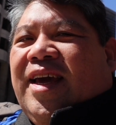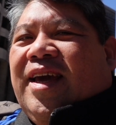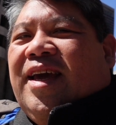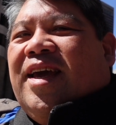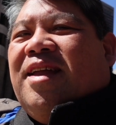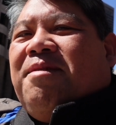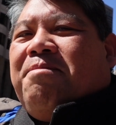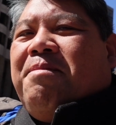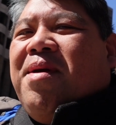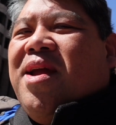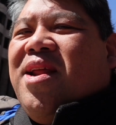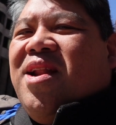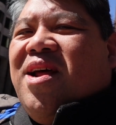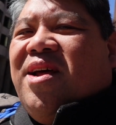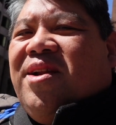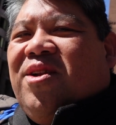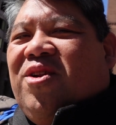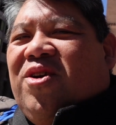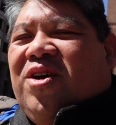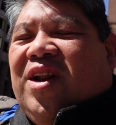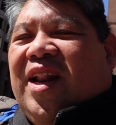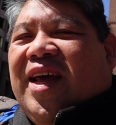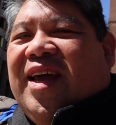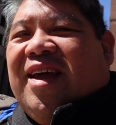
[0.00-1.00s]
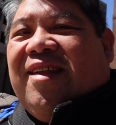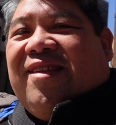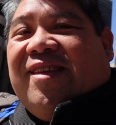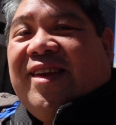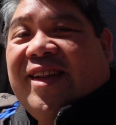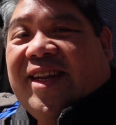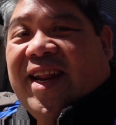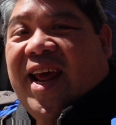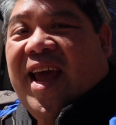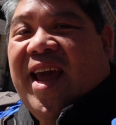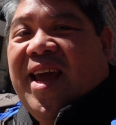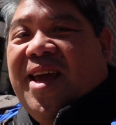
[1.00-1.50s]
It may not look like it
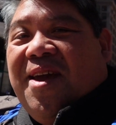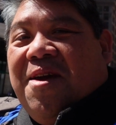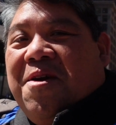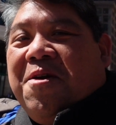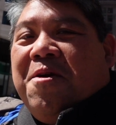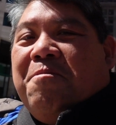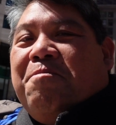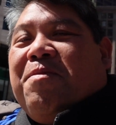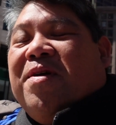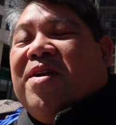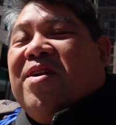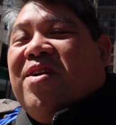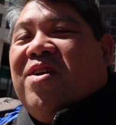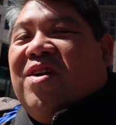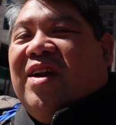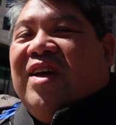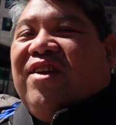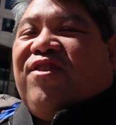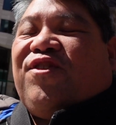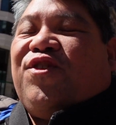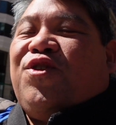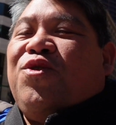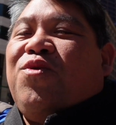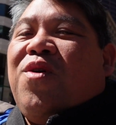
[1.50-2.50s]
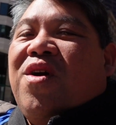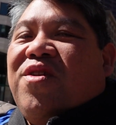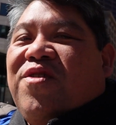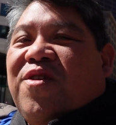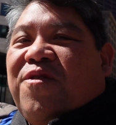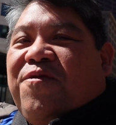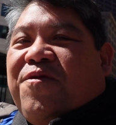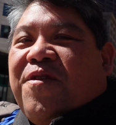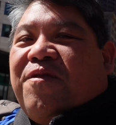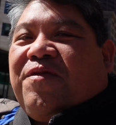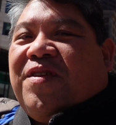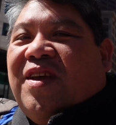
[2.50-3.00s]
today, but nearly
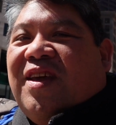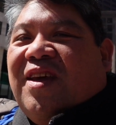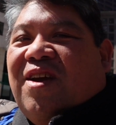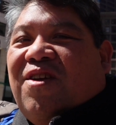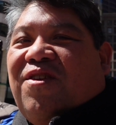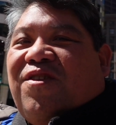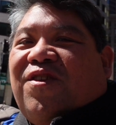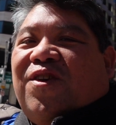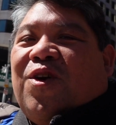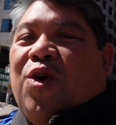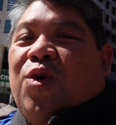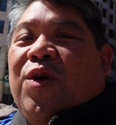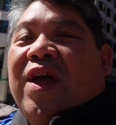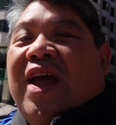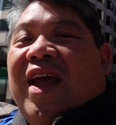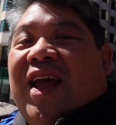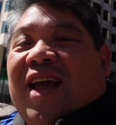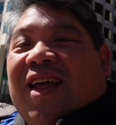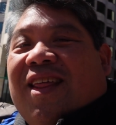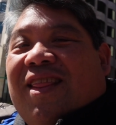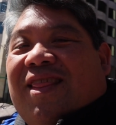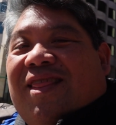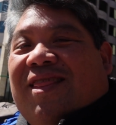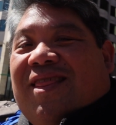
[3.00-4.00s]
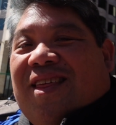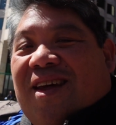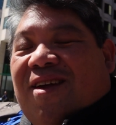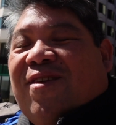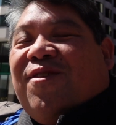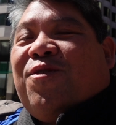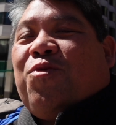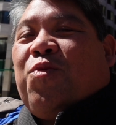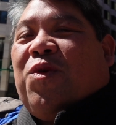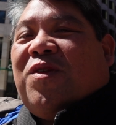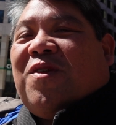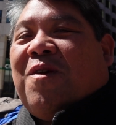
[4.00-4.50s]
250 years ago,
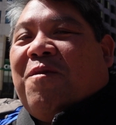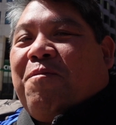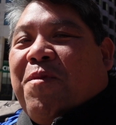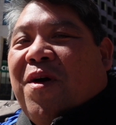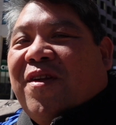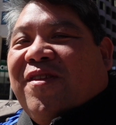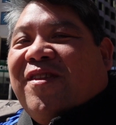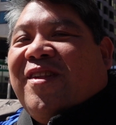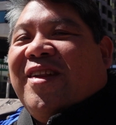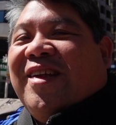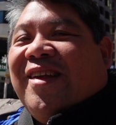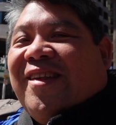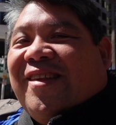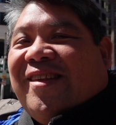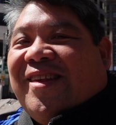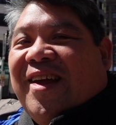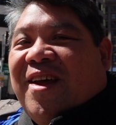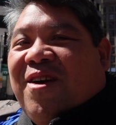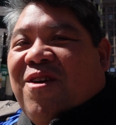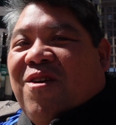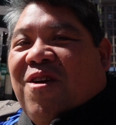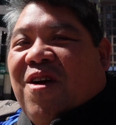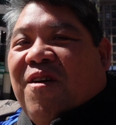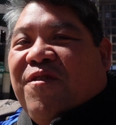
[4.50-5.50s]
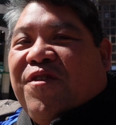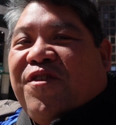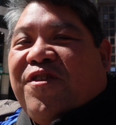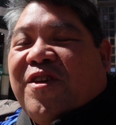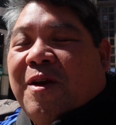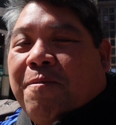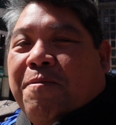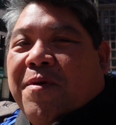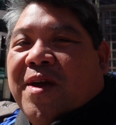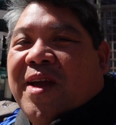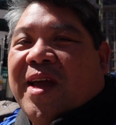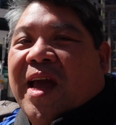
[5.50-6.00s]
this was a bustling center of
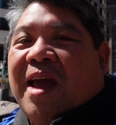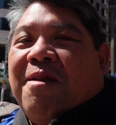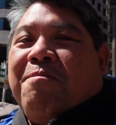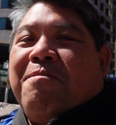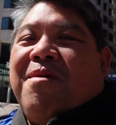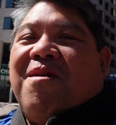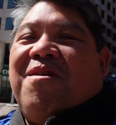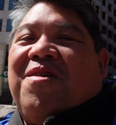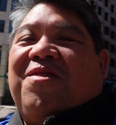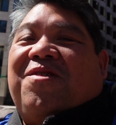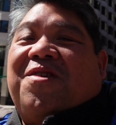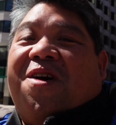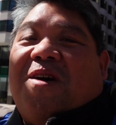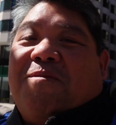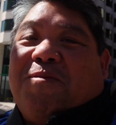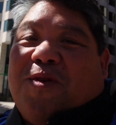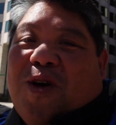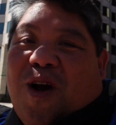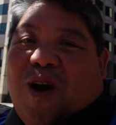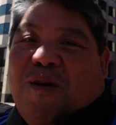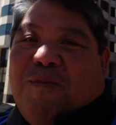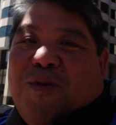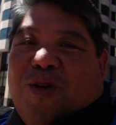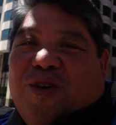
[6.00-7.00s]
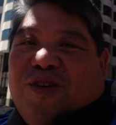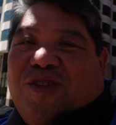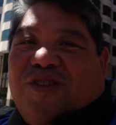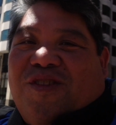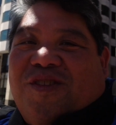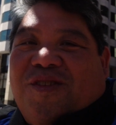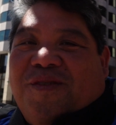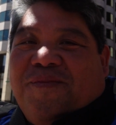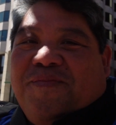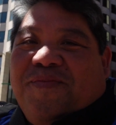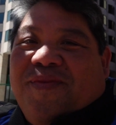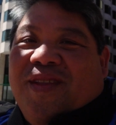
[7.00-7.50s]
shipping and maritime
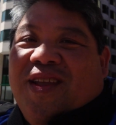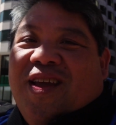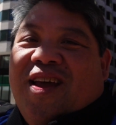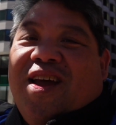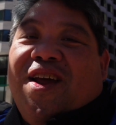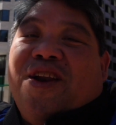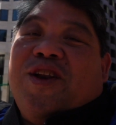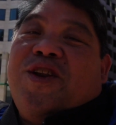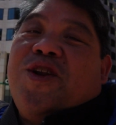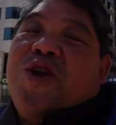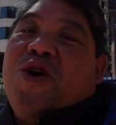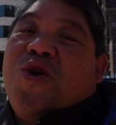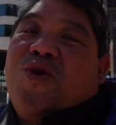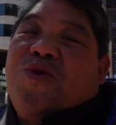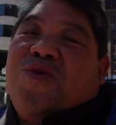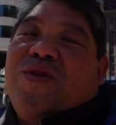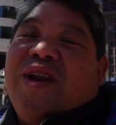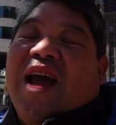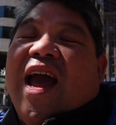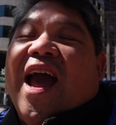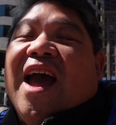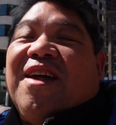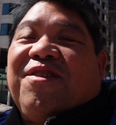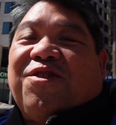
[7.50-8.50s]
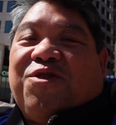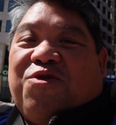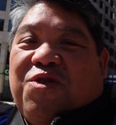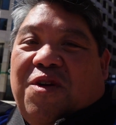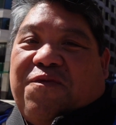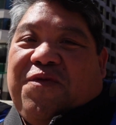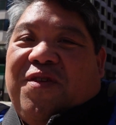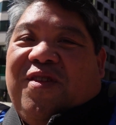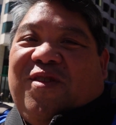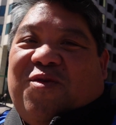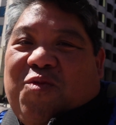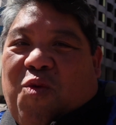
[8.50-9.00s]
commerce, known as
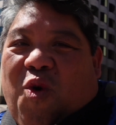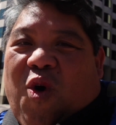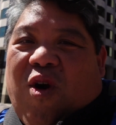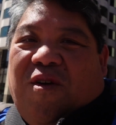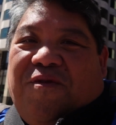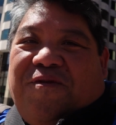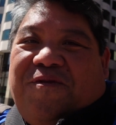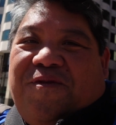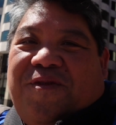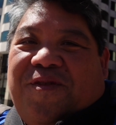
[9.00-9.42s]
Griffin's Wharf.